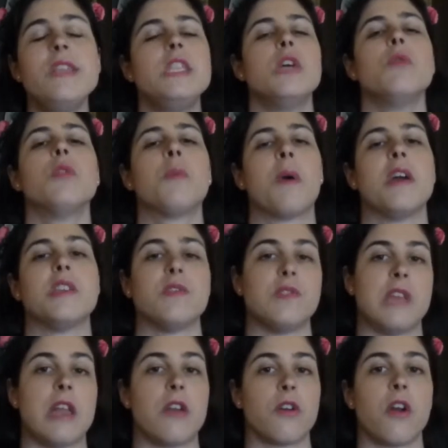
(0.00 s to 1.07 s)
deal with the price of
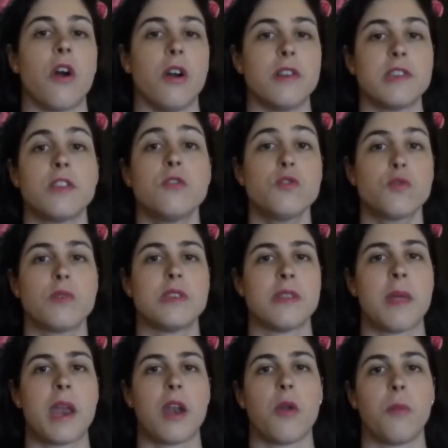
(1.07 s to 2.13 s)
standard cards. Like, there's a
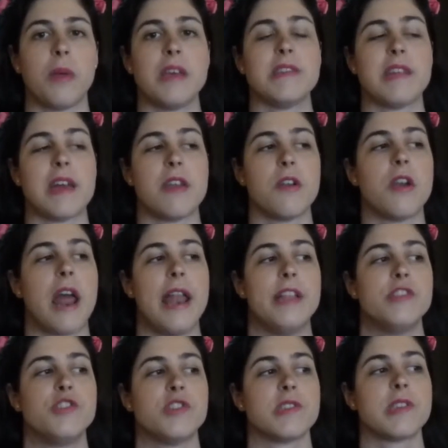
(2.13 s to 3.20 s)
reason that I don't play standard, and
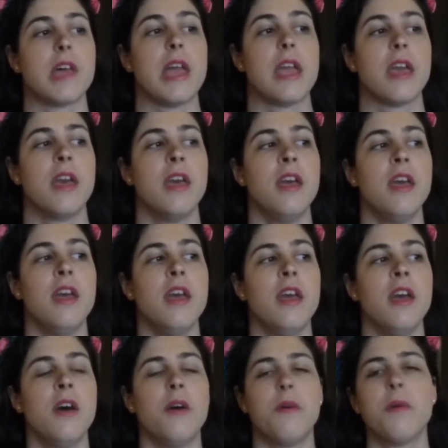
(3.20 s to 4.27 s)
it's just, like,
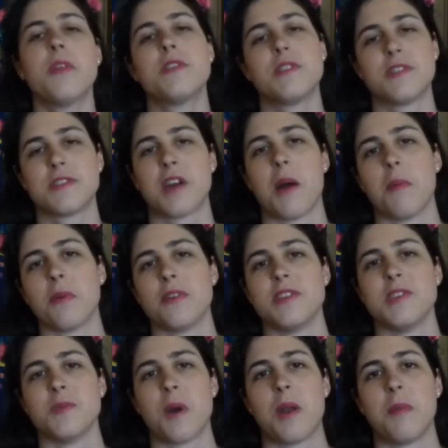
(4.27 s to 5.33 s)
well, there's a couple
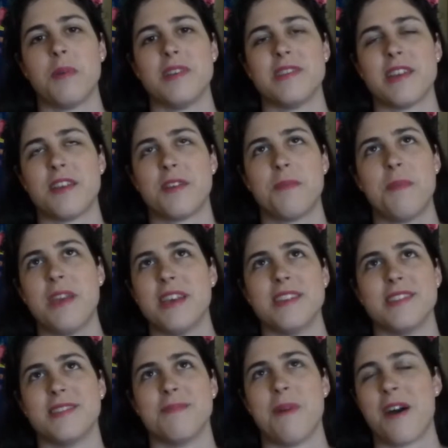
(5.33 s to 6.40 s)
reasons why I don't play standard,
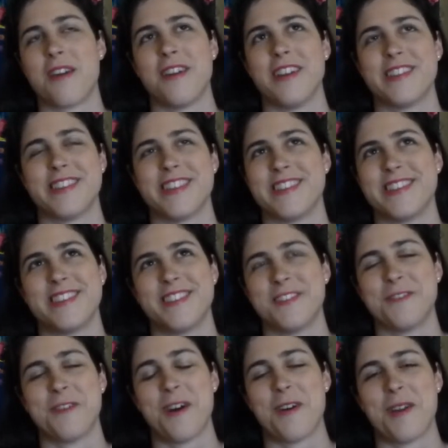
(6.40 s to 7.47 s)
because modern exists,
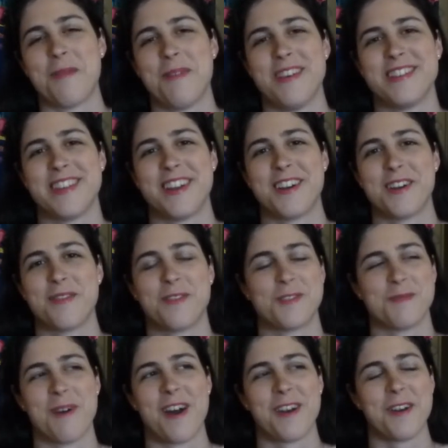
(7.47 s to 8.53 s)
so why would I play standard if
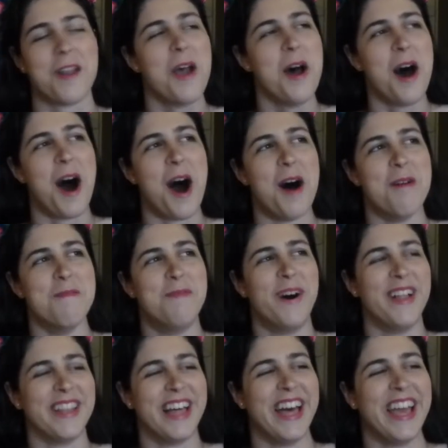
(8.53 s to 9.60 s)
there's modern?
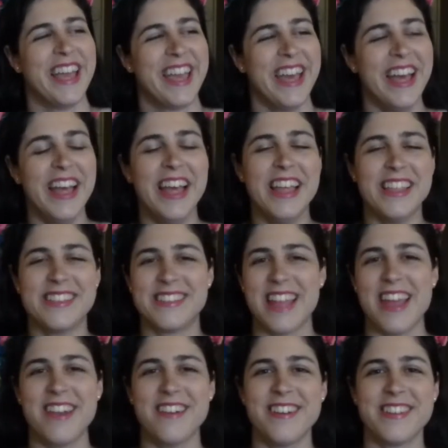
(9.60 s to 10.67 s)
But, like,
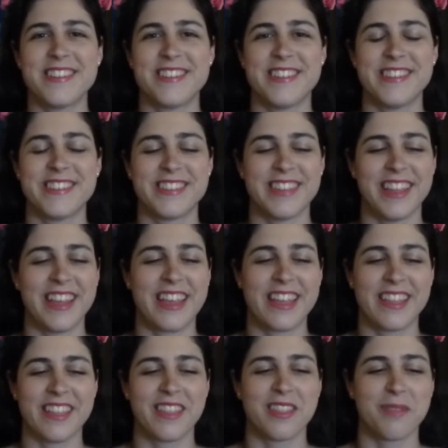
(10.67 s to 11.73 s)
standard is just,
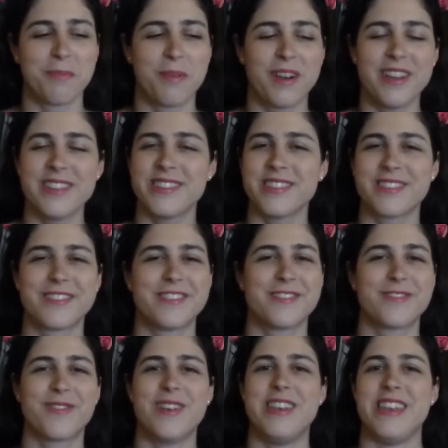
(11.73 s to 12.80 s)
like, the prices are
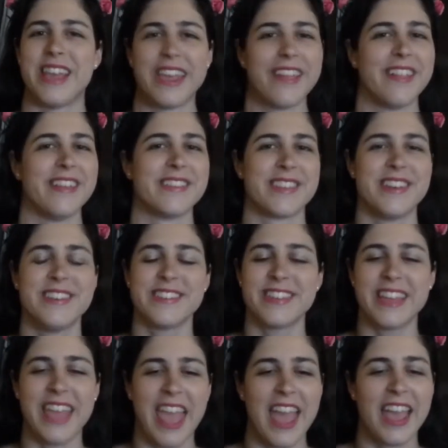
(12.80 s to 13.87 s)
just ridiculous, and I just,
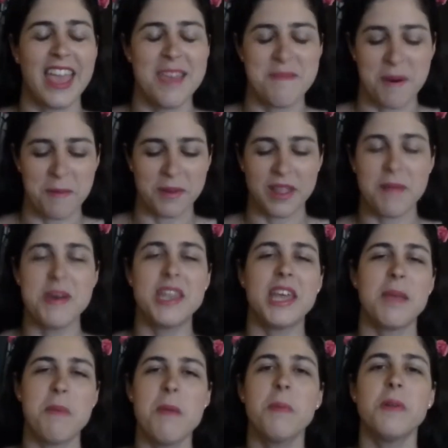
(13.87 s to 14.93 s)
like, can't keep up with them. And,
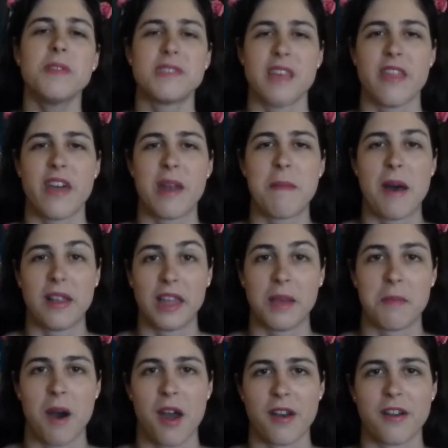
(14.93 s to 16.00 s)
like, people will say that about, like,
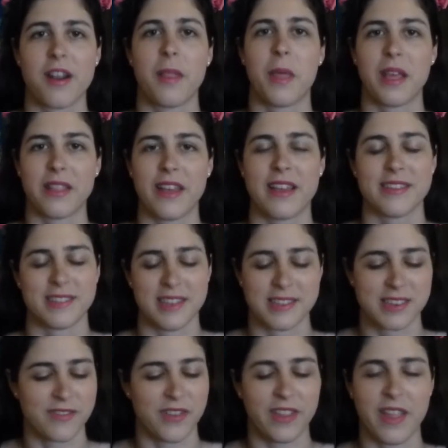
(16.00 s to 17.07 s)
modern and, like, legacy and
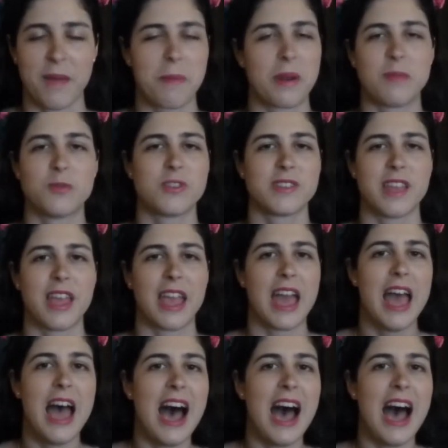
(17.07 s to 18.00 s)
stuff like that, but I'm just, like,